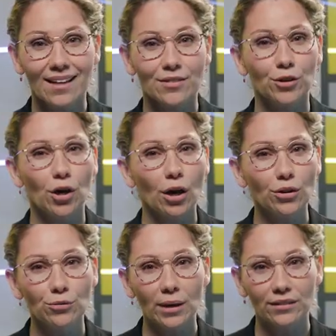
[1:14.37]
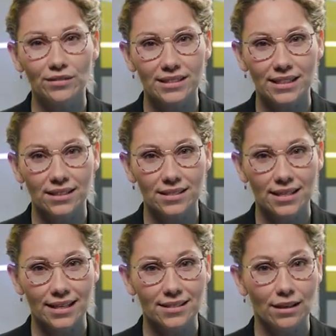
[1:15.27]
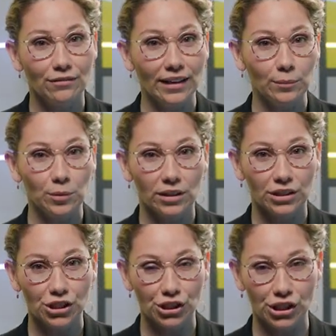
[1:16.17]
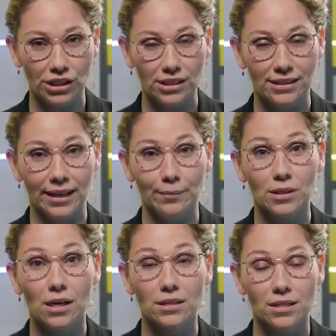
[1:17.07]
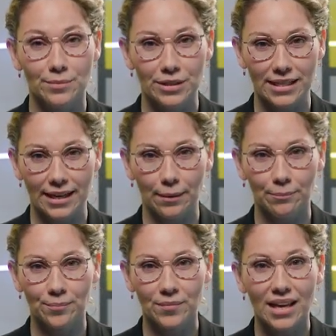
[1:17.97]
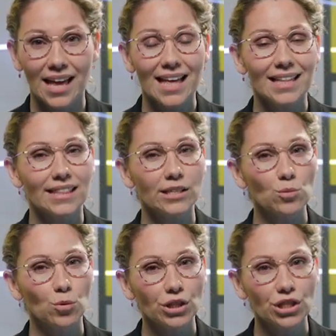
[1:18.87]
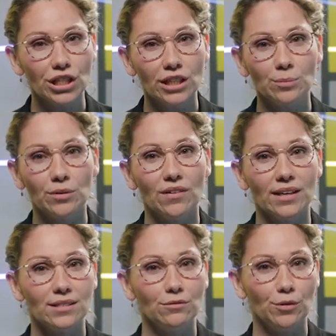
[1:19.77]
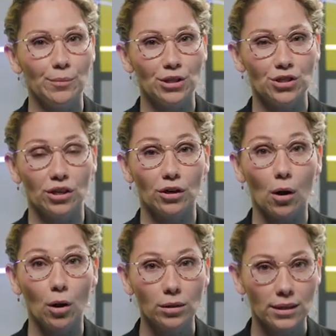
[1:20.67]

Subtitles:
There are other relevant data sets available on a sheet named Customer Data. This worksheet provides information on all